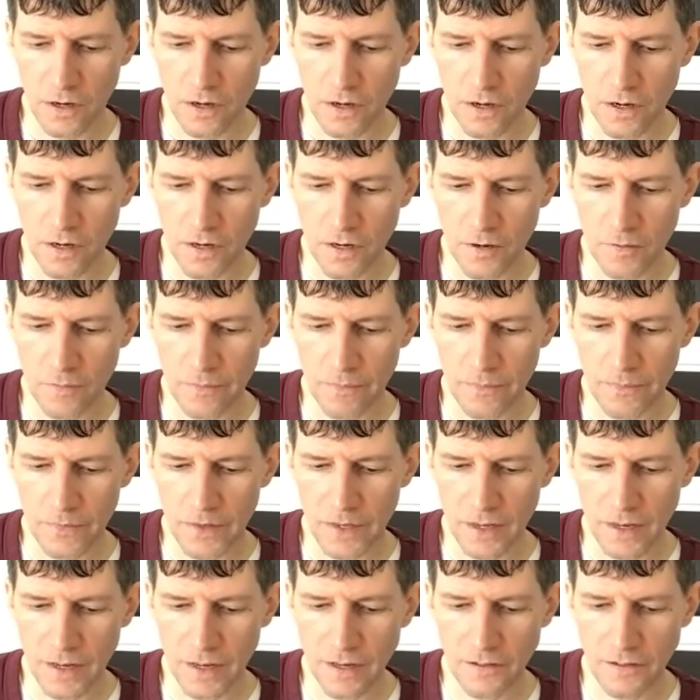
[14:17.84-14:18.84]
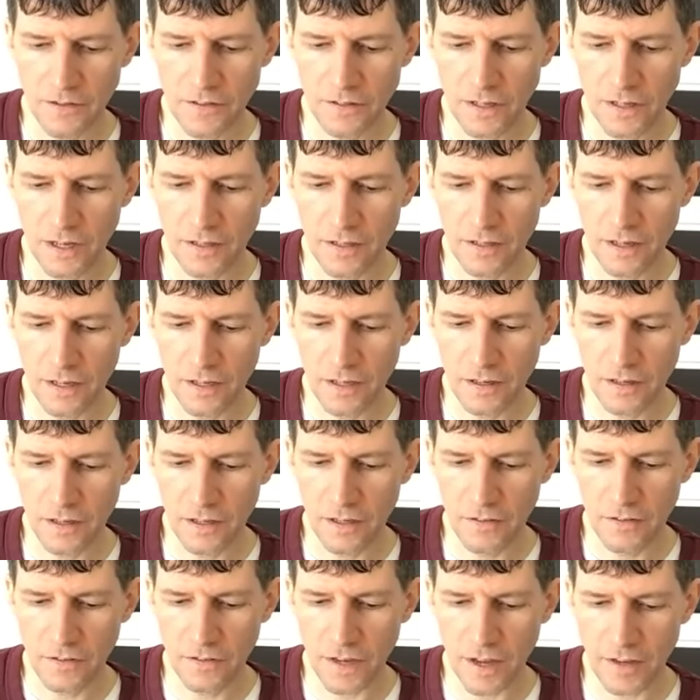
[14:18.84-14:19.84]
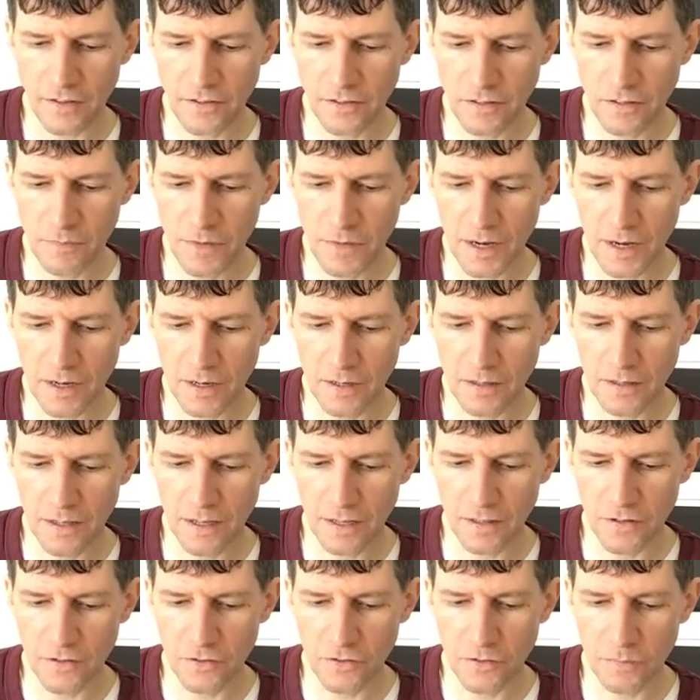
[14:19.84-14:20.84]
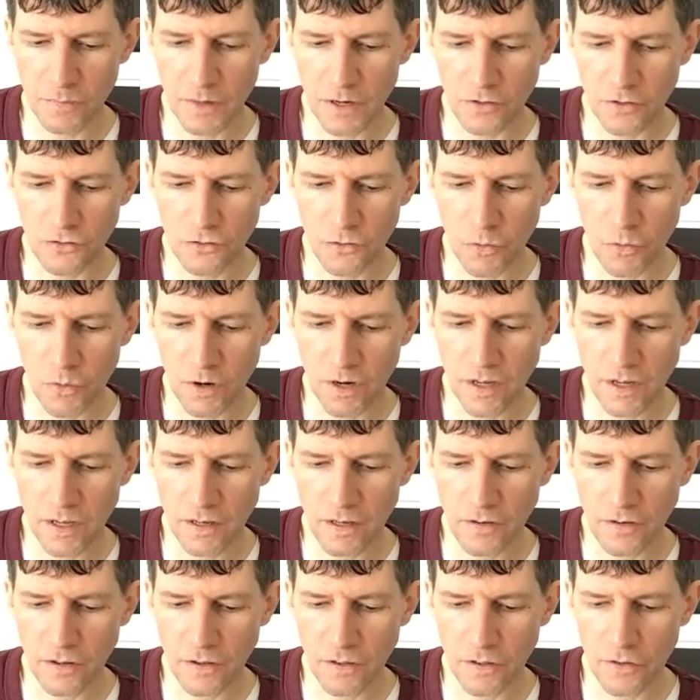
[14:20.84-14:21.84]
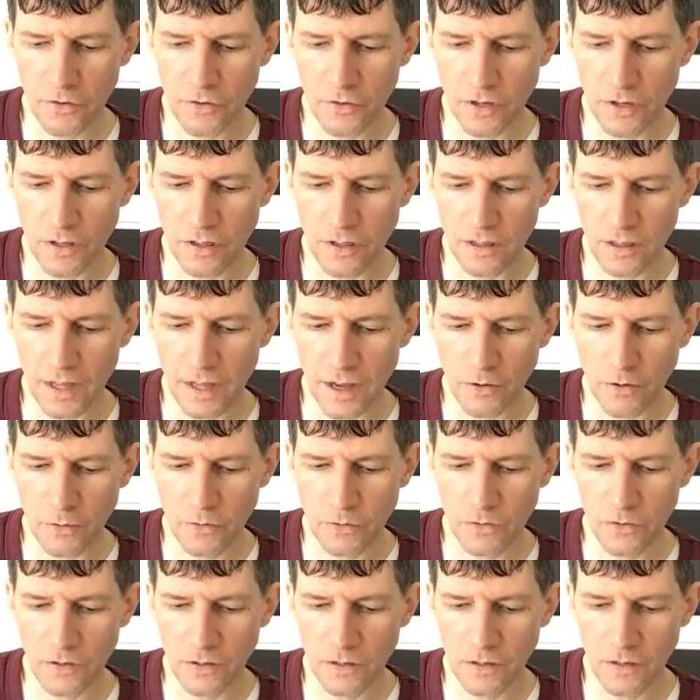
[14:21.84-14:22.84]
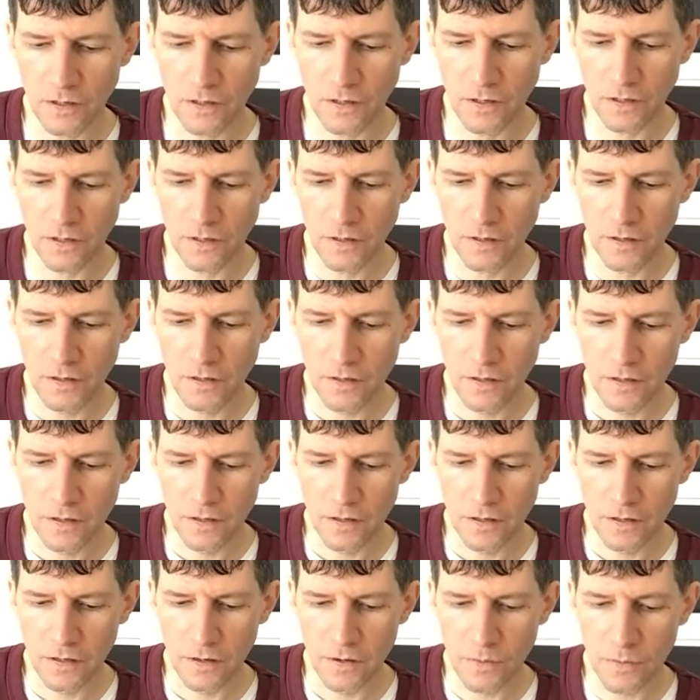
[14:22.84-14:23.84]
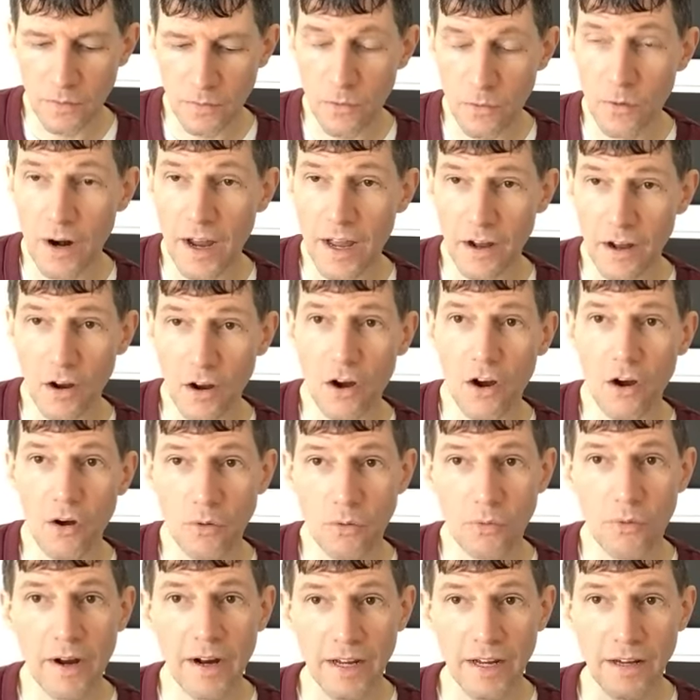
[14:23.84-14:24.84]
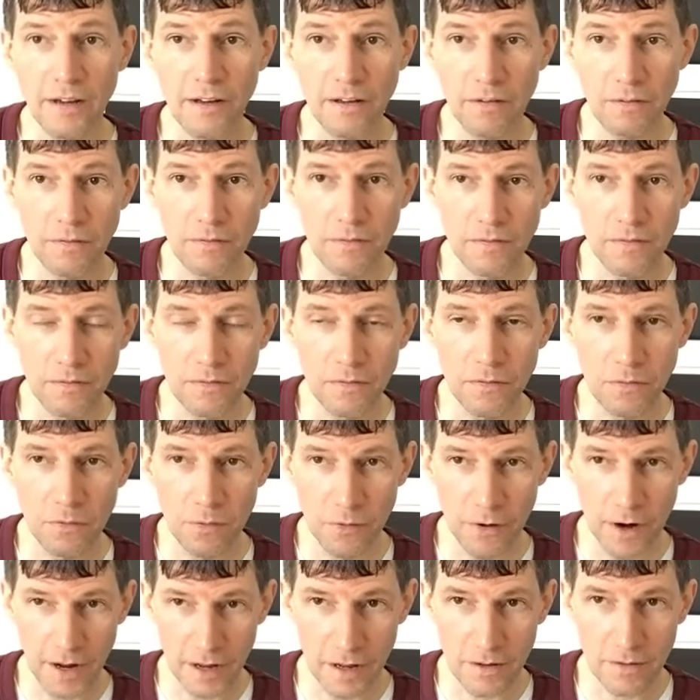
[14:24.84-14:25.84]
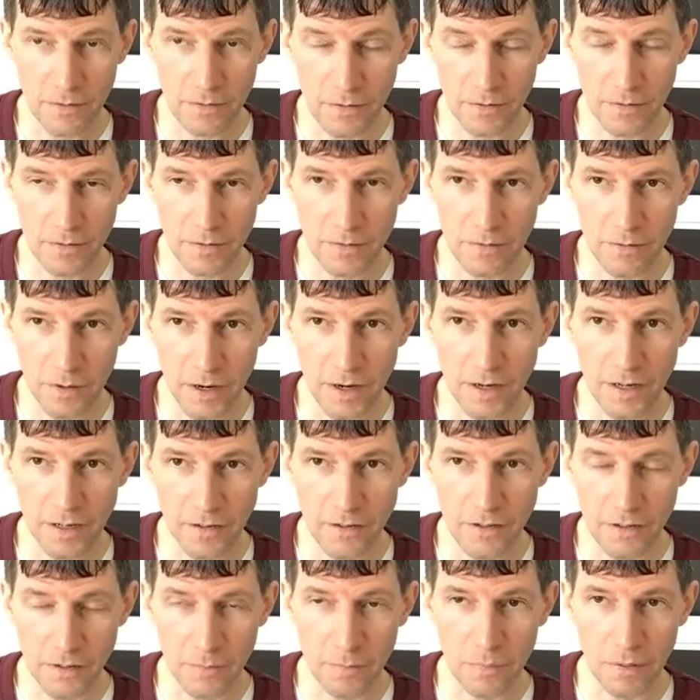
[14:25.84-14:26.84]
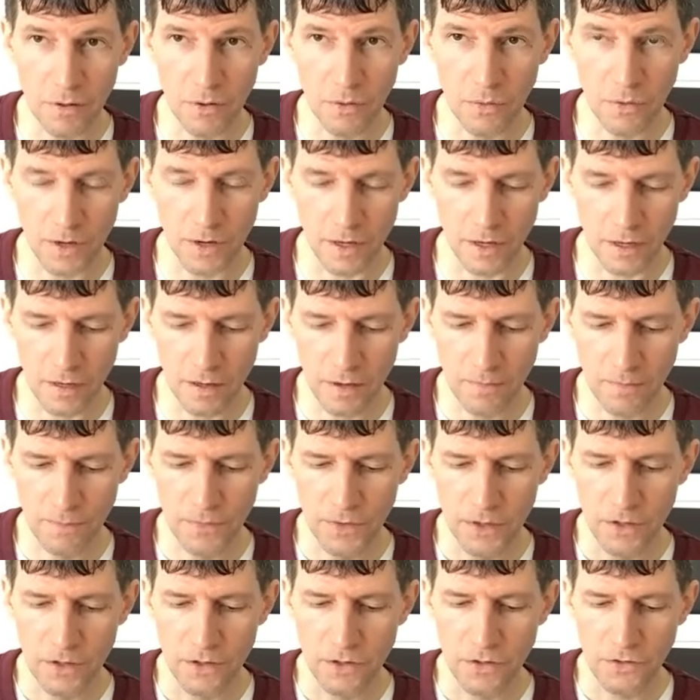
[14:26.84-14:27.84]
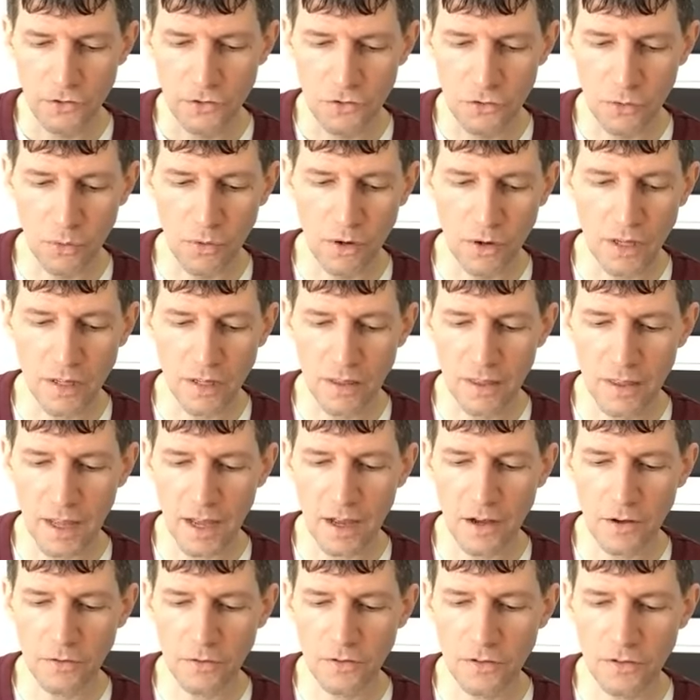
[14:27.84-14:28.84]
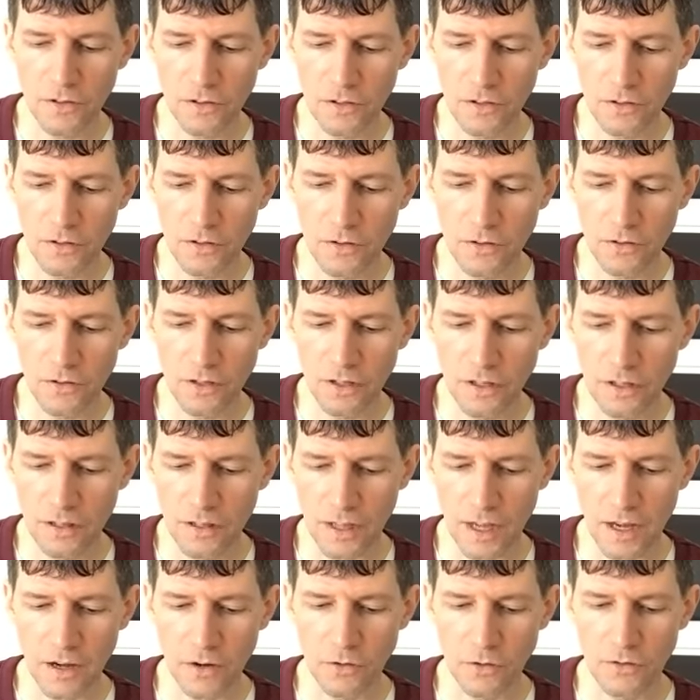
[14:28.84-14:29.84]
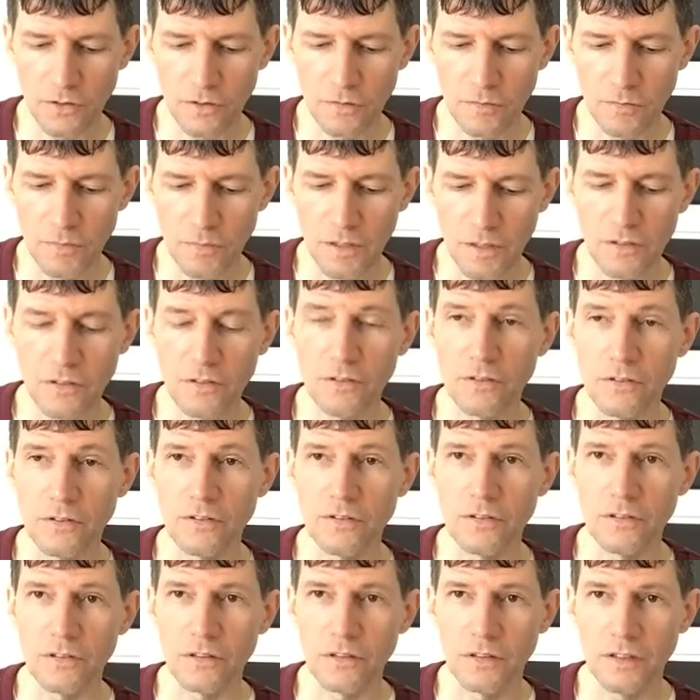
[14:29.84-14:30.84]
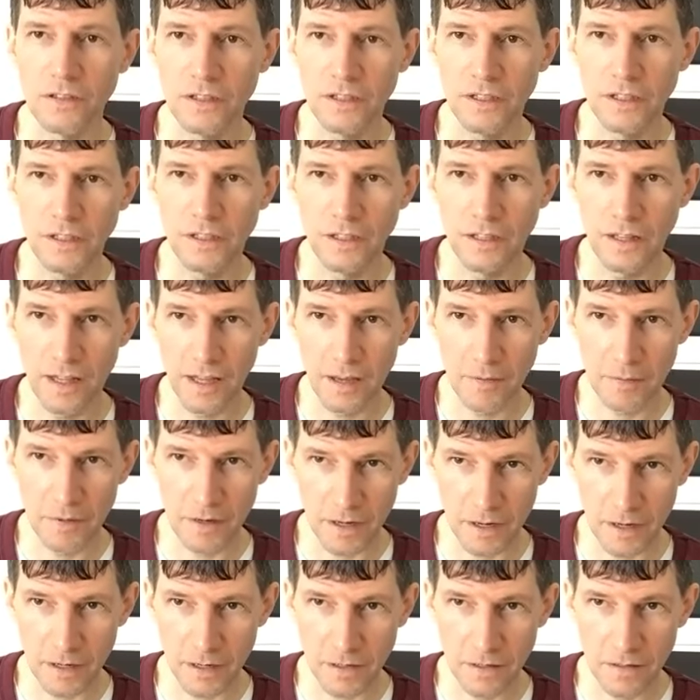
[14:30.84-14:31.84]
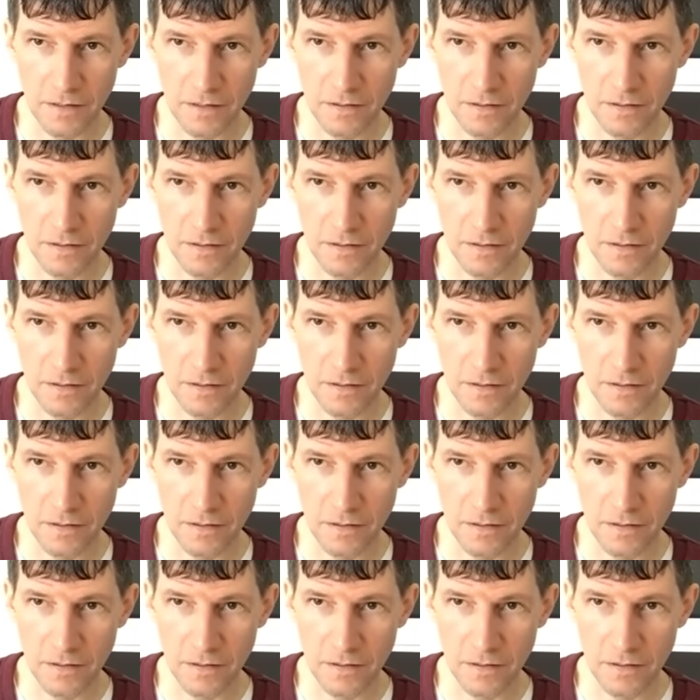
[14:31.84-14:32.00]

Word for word: Um, he said that it's estimated that there's about 20 to 30,000 re- already re- ready to deploy, 20,000 to 30,000 missiles in Lebanon